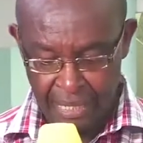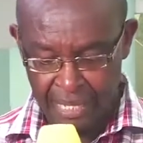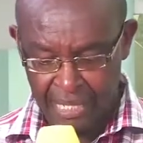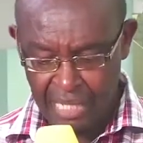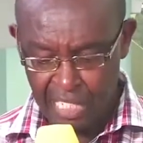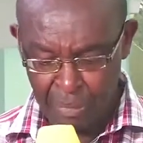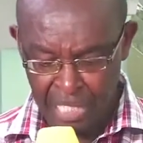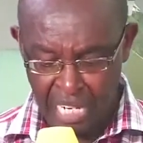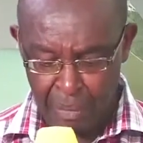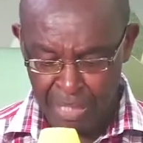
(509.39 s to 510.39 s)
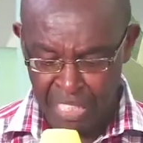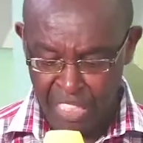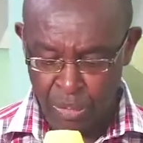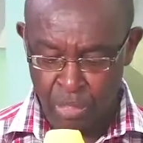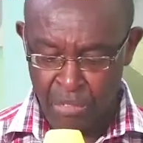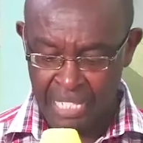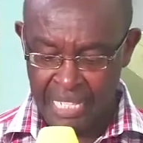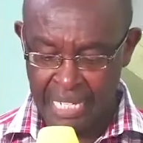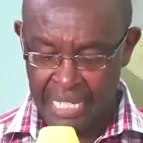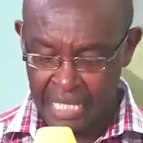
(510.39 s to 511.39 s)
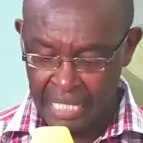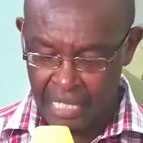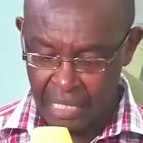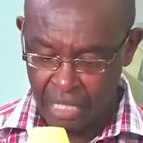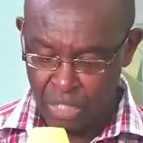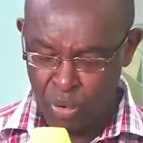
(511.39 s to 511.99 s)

This has been happening throughout the ages,